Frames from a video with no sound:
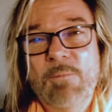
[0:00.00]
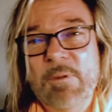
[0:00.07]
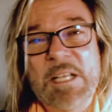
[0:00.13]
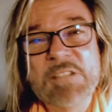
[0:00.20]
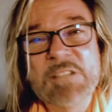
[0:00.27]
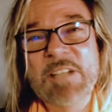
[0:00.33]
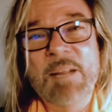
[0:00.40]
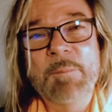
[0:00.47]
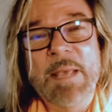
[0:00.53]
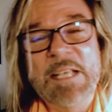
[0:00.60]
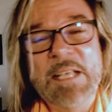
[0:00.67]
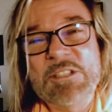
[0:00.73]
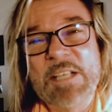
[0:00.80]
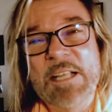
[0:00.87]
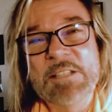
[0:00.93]
Doesn't it make
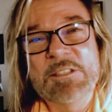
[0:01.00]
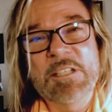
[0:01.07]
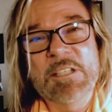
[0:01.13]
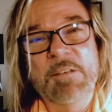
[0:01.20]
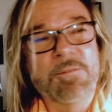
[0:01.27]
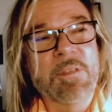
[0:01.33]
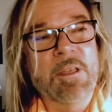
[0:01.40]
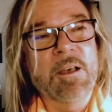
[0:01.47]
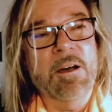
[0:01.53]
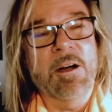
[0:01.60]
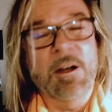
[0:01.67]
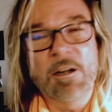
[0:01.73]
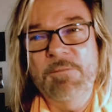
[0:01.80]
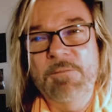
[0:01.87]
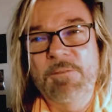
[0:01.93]
sense if the
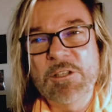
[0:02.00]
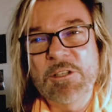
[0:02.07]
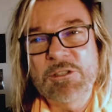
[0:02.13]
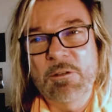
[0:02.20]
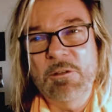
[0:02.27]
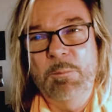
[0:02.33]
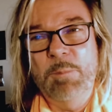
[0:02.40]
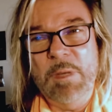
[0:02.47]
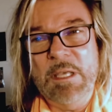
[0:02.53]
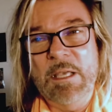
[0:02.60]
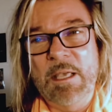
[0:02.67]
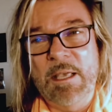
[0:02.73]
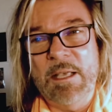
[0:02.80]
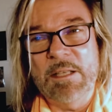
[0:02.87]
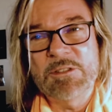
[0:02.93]
artificial
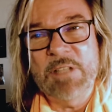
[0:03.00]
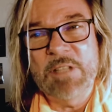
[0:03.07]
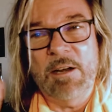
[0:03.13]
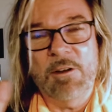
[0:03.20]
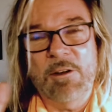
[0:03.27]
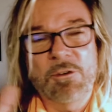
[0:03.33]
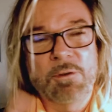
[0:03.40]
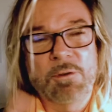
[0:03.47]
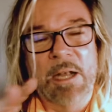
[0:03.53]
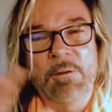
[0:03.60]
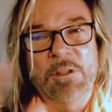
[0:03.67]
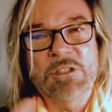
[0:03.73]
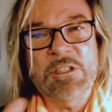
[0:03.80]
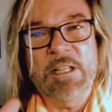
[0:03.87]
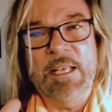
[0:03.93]
beings that are trying to
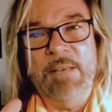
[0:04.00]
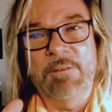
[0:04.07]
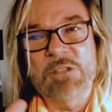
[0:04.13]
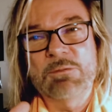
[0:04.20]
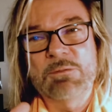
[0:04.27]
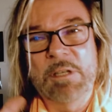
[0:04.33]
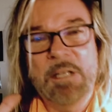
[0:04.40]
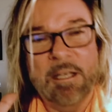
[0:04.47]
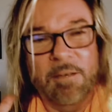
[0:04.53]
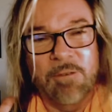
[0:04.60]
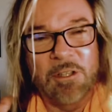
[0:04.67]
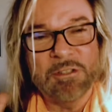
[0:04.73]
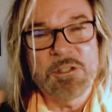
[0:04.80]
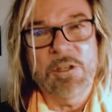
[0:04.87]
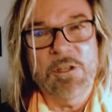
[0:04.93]
enslave us would give
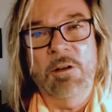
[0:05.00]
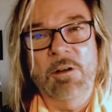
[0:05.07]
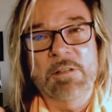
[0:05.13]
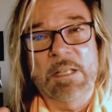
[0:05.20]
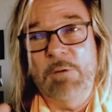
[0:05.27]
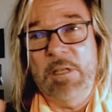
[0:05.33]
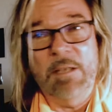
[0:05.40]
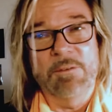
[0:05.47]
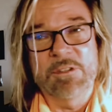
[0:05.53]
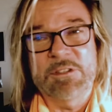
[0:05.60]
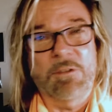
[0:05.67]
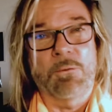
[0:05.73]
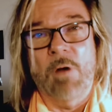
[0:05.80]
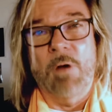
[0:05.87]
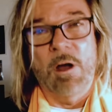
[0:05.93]
us a code, they would give us
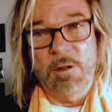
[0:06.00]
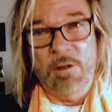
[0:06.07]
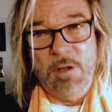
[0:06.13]
the wrong